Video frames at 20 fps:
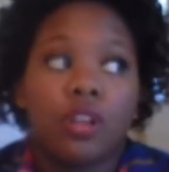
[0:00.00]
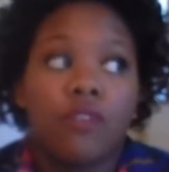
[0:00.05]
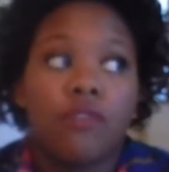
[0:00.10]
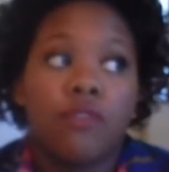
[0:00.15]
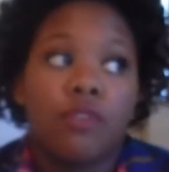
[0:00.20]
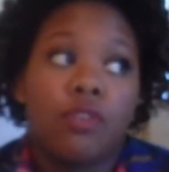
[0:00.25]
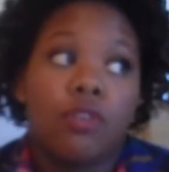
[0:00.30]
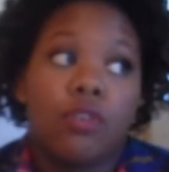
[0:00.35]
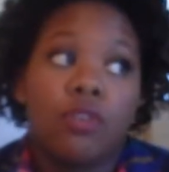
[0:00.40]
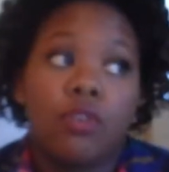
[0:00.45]
a
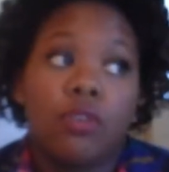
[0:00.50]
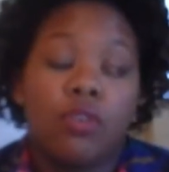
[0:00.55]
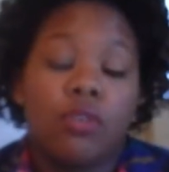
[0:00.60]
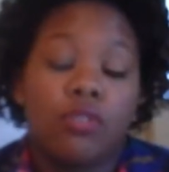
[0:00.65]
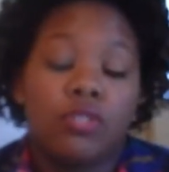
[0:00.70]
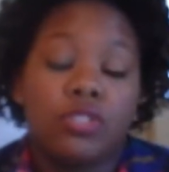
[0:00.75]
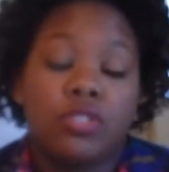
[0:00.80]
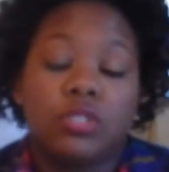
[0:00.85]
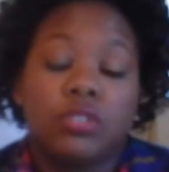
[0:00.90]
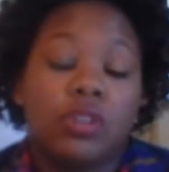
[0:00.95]
fall haul,
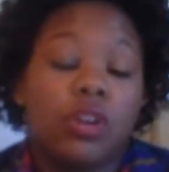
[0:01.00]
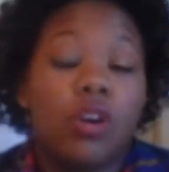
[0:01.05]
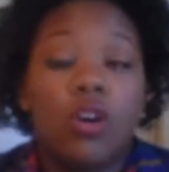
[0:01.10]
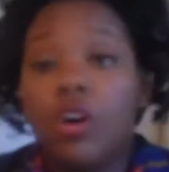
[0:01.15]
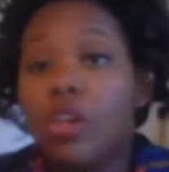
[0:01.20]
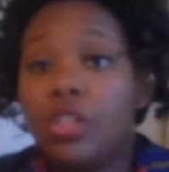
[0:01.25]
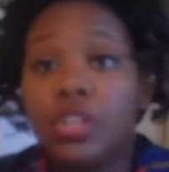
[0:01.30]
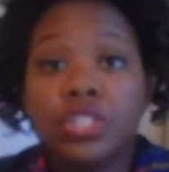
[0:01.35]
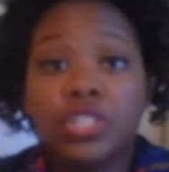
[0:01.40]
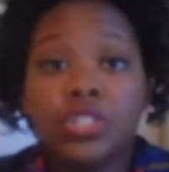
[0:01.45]
or just a
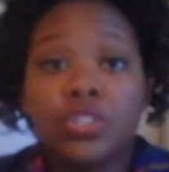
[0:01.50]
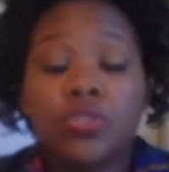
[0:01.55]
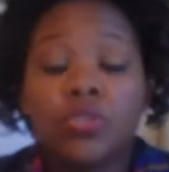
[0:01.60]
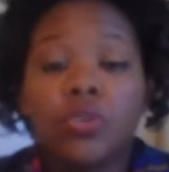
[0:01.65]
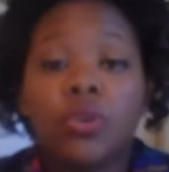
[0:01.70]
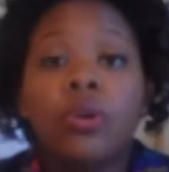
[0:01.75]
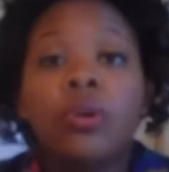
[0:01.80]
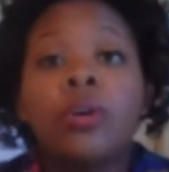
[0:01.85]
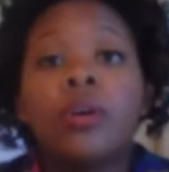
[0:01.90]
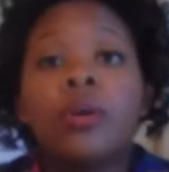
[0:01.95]
haul in
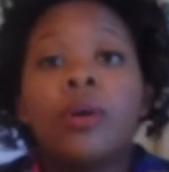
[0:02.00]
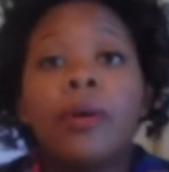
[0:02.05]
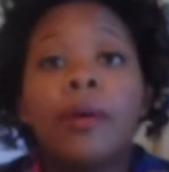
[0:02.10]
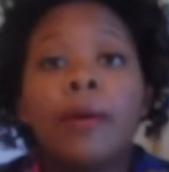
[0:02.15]
general.